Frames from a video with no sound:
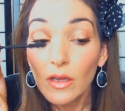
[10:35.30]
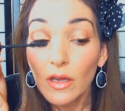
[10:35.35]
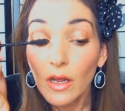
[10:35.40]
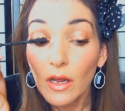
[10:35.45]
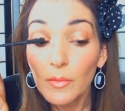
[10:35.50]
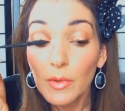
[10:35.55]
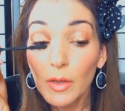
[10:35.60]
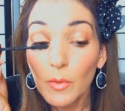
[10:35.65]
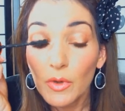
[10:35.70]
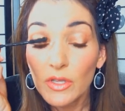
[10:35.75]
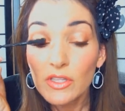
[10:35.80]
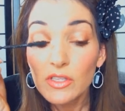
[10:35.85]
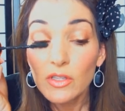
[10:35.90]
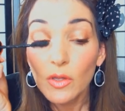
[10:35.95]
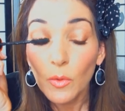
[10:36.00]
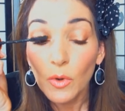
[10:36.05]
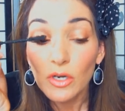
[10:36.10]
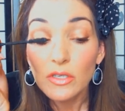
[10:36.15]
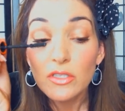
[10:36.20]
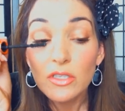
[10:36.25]
I mean, what's the
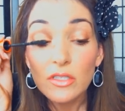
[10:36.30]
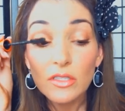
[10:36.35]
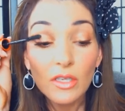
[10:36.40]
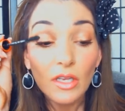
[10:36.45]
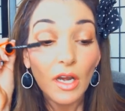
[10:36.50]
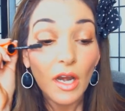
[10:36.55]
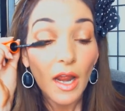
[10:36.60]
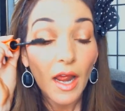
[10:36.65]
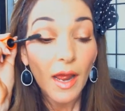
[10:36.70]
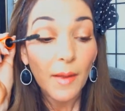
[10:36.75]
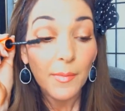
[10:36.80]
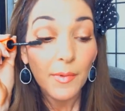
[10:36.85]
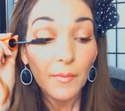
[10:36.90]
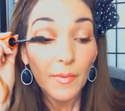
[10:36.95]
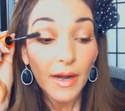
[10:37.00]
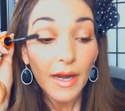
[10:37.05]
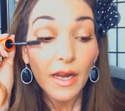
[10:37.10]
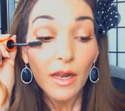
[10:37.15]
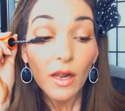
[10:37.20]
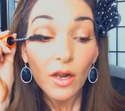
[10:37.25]
worst that's going to happen,
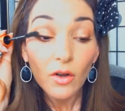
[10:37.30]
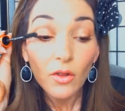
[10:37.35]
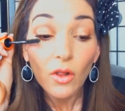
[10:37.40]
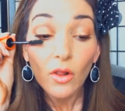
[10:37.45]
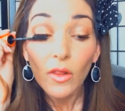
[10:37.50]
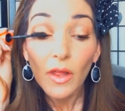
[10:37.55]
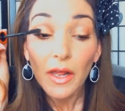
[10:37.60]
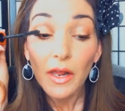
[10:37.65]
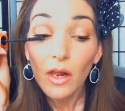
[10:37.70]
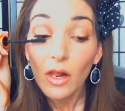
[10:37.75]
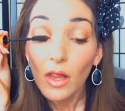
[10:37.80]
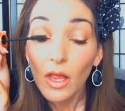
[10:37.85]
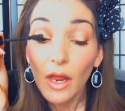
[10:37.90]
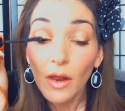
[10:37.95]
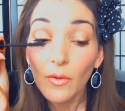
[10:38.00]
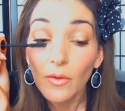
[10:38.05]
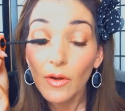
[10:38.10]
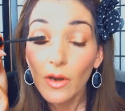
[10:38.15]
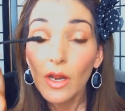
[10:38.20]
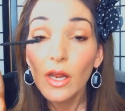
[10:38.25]
right? Going to look like a
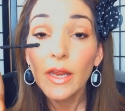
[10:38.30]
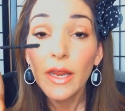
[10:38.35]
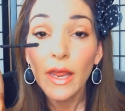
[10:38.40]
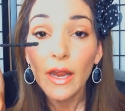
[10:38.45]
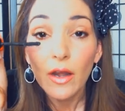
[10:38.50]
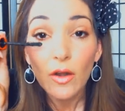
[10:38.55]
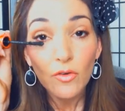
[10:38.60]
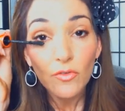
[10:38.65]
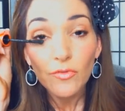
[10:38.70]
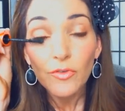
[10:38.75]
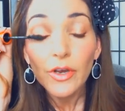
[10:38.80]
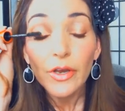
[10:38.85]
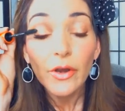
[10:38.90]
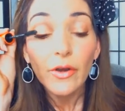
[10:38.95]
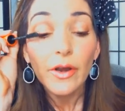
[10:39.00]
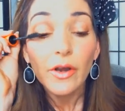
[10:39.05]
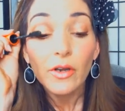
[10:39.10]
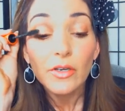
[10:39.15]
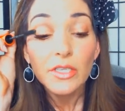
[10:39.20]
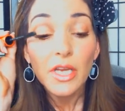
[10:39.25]
clown. Again, for your
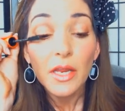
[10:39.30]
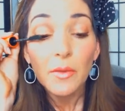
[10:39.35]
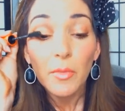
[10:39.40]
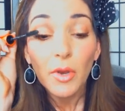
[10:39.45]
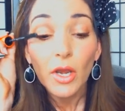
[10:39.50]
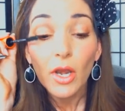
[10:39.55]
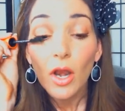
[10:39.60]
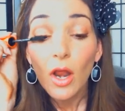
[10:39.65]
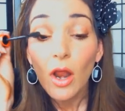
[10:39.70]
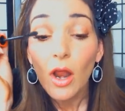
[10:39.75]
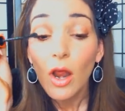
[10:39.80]
entertainment.